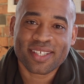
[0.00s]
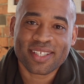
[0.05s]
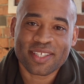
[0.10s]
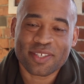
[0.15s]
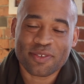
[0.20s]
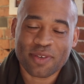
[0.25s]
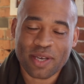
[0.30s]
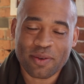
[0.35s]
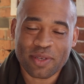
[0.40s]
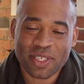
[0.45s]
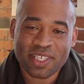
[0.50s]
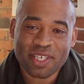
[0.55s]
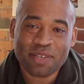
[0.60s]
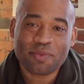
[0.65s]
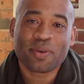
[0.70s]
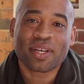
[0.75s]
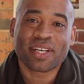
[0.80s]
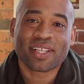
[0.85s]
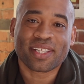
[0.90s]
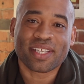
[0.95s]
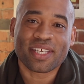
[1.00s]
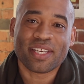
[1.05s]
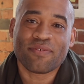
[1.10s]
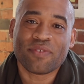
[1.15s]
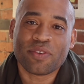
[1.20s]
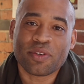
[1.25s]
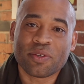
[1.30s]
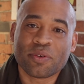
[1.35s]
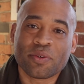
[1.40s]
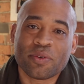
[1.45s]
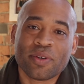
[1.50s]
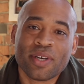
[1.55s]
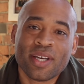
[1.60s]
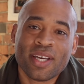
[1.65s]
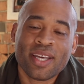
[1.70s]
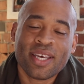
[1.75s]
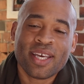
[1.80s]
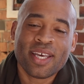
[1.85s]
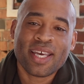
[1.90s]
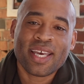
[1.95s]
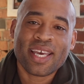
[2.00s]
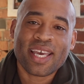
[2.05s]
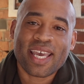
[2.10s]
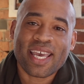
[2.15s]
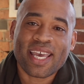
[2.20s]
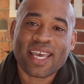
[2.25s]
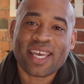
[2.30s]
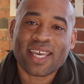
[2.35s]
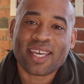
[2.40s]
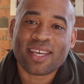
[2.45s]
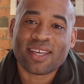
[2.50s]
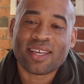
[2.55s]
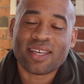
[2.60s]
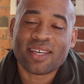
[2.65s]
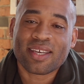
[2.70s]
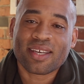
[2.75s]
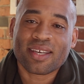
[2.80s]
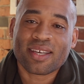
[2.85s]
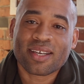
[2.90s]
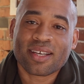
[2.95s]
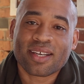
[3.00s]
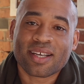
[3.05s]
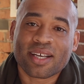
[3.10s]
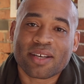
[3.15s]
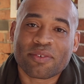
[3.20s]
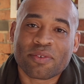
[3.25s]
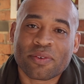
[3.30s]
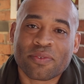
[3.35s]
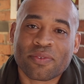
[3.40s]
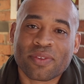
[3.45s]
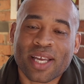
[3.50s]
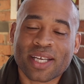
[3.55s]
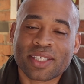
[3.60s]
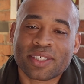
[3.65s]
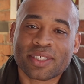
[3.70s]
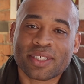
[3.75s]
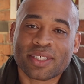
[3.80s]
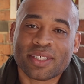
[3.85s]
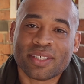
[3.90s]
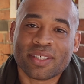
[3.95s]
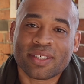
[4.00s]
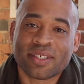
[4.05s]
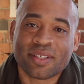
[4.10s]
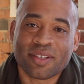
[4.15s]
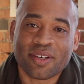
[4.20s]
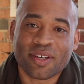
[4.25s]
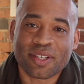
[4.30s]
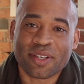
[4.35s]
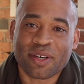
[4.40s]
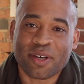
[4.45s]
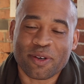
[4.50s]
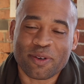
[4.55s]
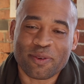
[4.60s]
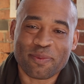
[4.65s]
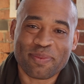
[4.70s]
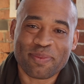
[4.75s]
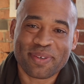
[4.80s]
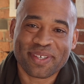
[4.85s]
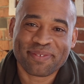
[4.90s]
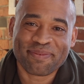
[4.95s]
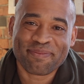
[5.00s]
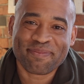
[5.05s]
And so I did want to leave you a reflection on hope.